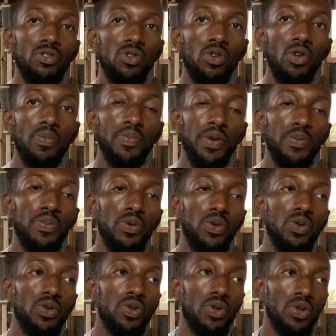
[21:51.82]
So
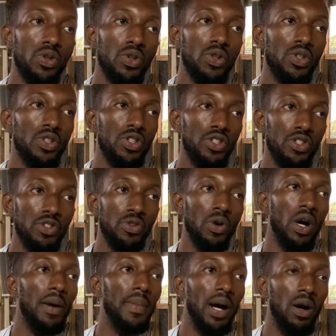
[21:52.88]
people knew
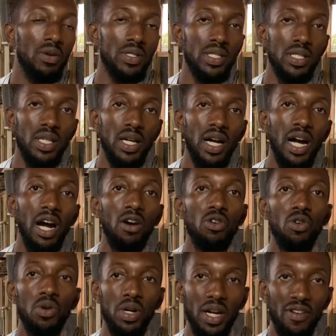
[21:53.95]
about how
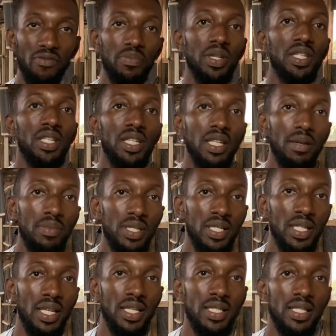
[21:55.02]
long I've been in the
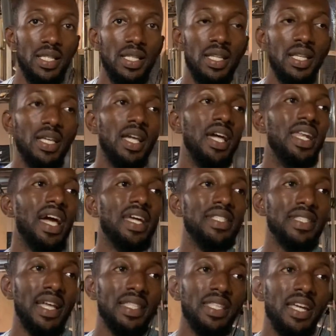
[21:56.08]
business. Okay. And I
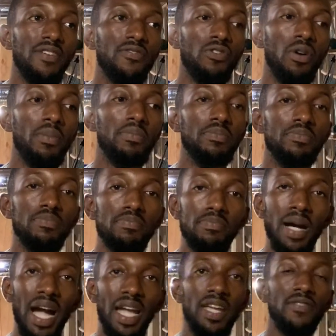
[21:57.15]
started from
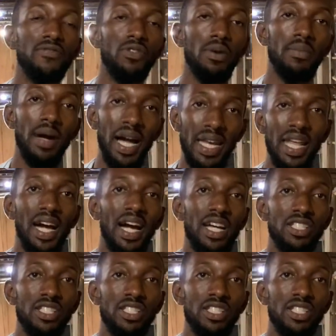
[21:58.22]
buying from other